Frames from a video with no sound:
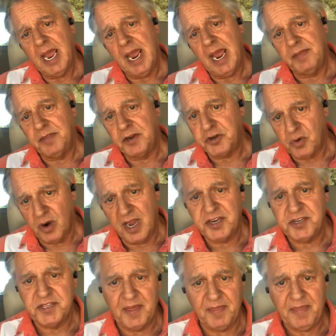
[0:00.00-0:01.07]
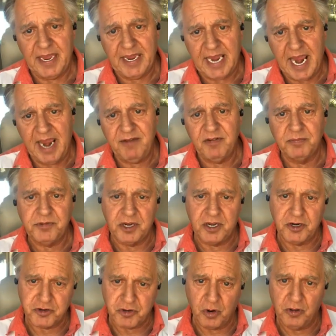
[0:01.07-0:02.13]
And the drugs that they gave him to
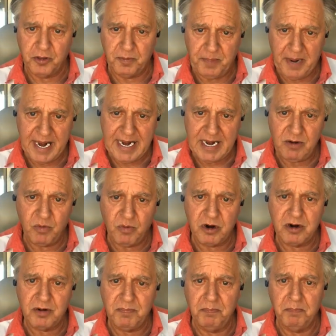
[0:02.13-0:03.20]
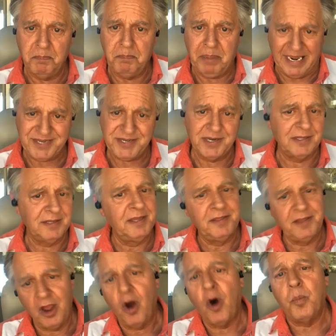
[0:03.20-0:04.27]
control the pain were basically
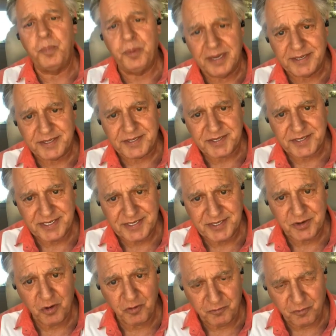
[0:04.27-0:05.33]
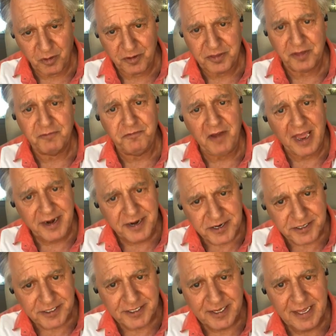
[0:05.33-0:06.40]
the opiates and so forth, the
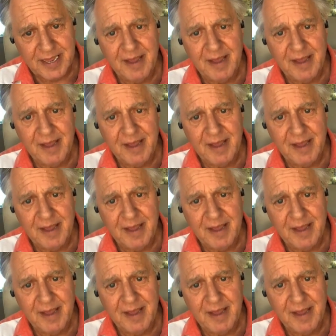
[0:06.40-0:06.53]
fentanyl.